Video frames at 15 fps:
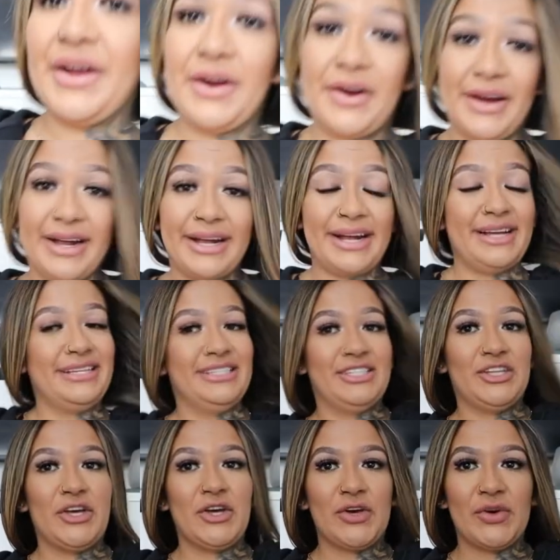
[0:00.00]
Alright guys,
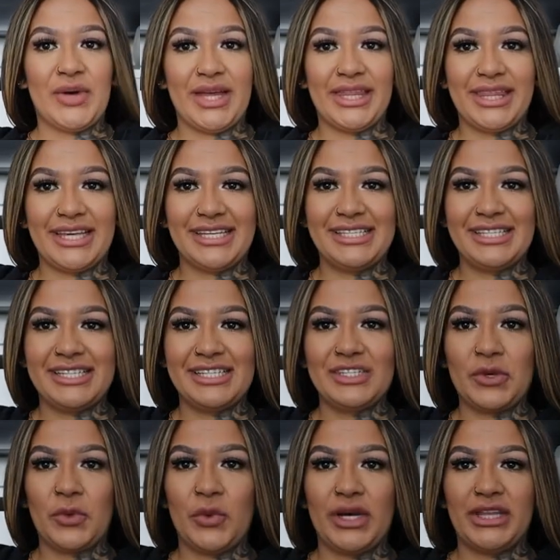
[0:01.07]
so this is
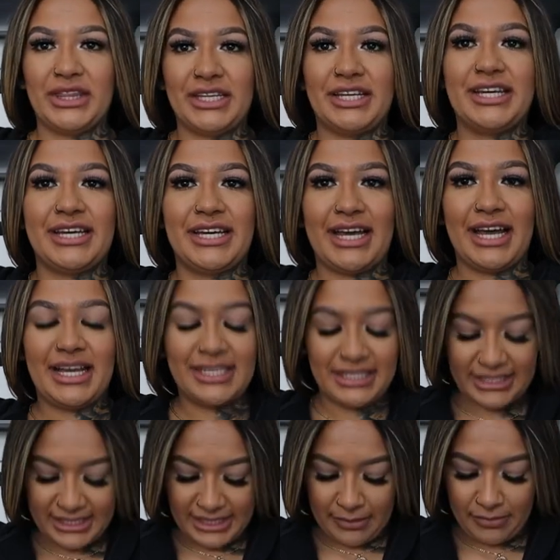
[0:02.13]
what the
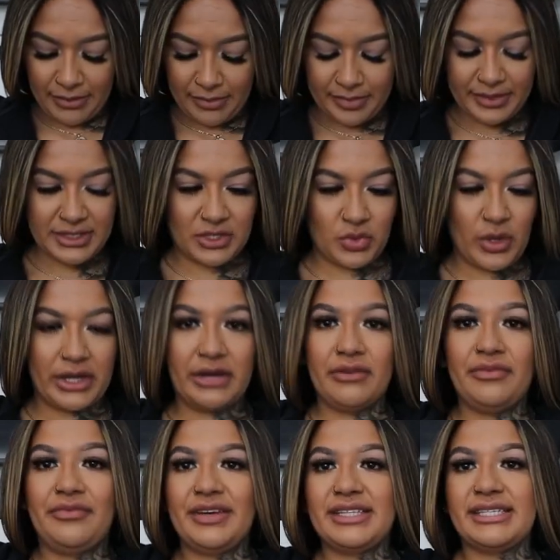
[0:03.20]
zip-up sweater
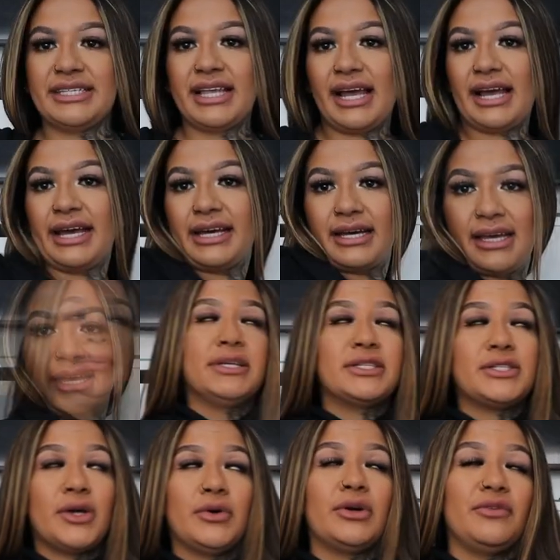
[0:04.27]
fits like. I'd be
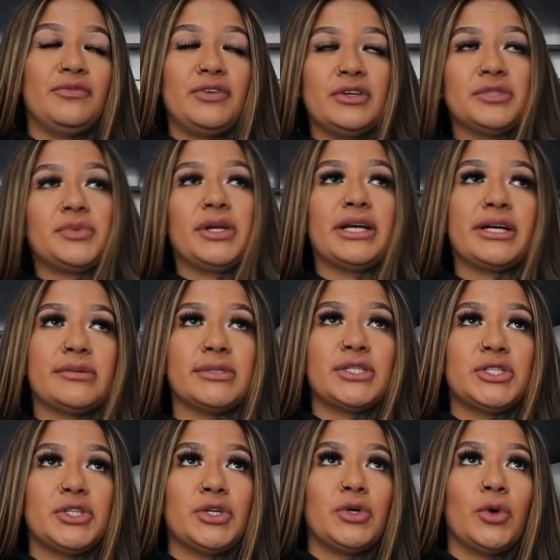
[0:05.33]
so confused when it
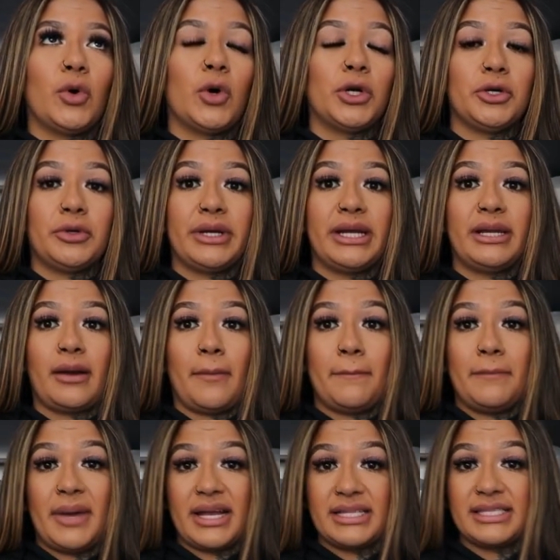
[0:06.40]
comes to
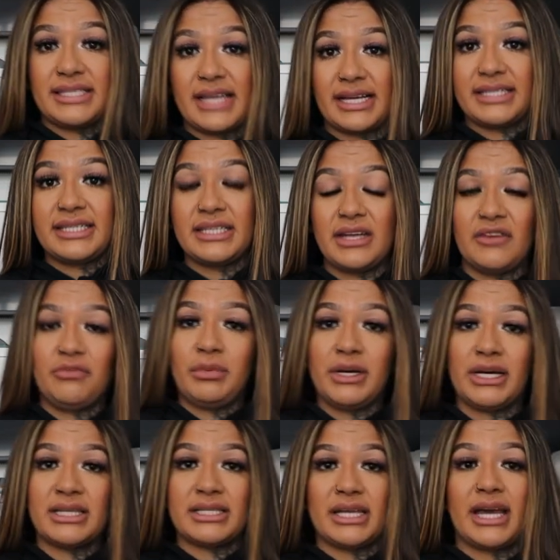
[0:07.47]
ordering men's size stuff
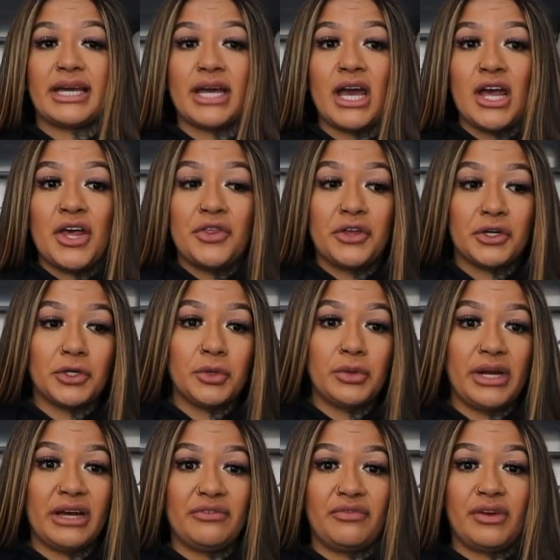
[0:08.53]
because like the crew
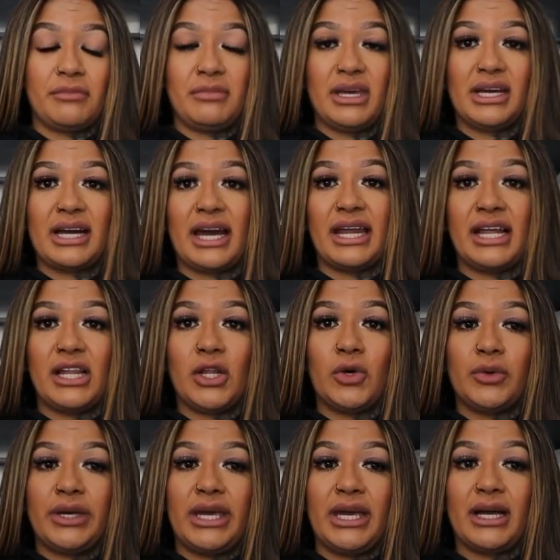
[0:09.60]
neck fit me kind of
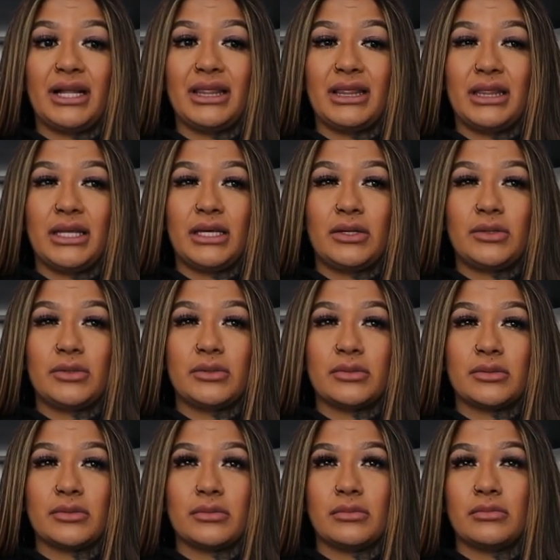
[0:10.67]
low-key a little